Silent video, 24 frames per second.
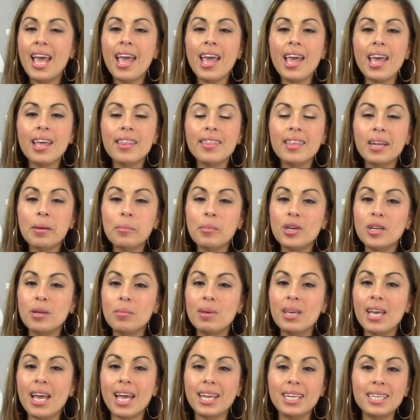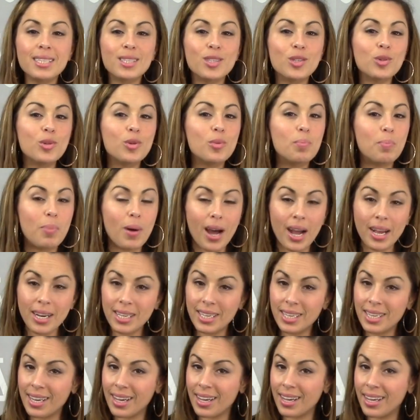and then I'm going to be heading to
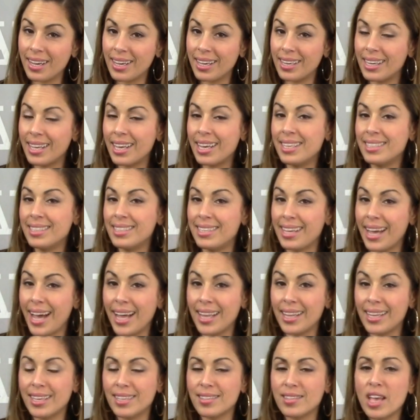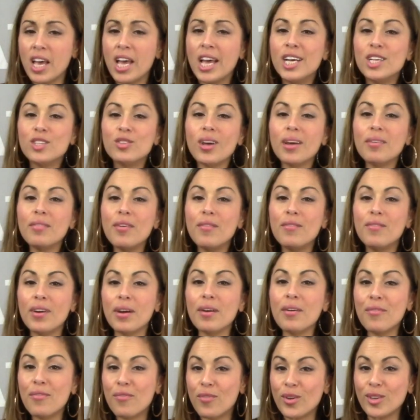BodyCon in Dallas. So I have a
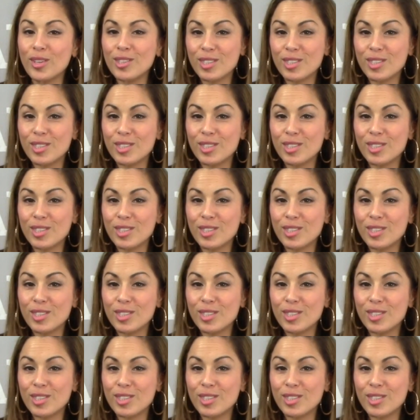very full